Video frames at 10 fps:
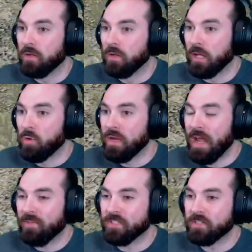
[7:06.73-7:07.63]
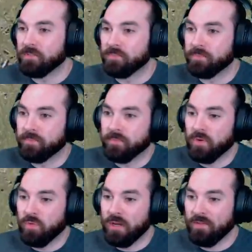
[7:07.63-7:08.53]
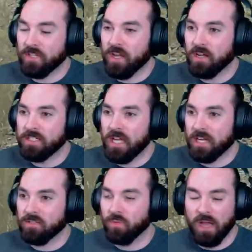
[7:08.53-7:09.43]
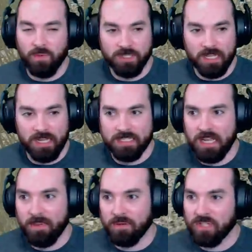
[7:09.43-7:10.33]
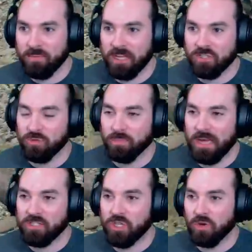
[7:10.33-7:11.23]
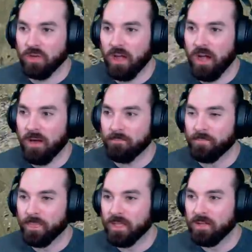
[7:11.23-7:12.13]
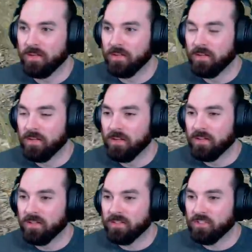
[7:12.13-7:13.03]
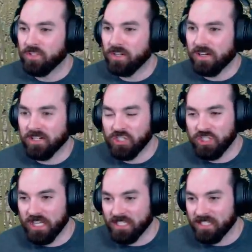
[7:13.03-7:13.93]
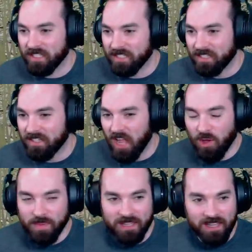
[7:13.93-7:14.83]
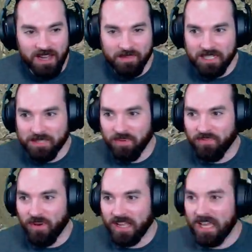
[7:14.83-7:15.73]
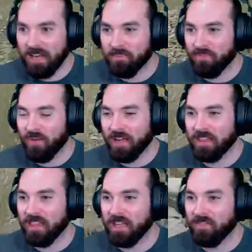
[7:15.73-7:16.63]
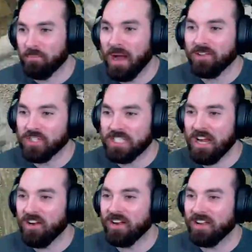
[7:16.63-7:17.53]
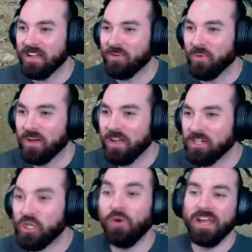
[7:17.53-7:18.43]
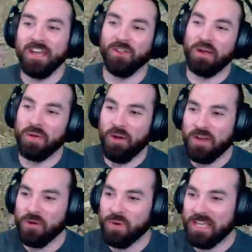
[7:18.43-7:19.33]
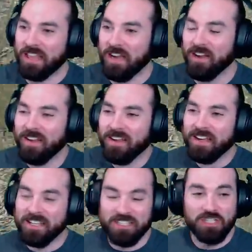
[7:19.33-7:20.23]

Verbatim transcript: Like, we'd have to we'd have to contact God. What's that guy's name? I was gonna make a super bad joke. Um. Oh shit. Help me in the comments before I can't before I can think of it. Michael Cera and Jonah Hill. There we go. I knew we'd get there because it's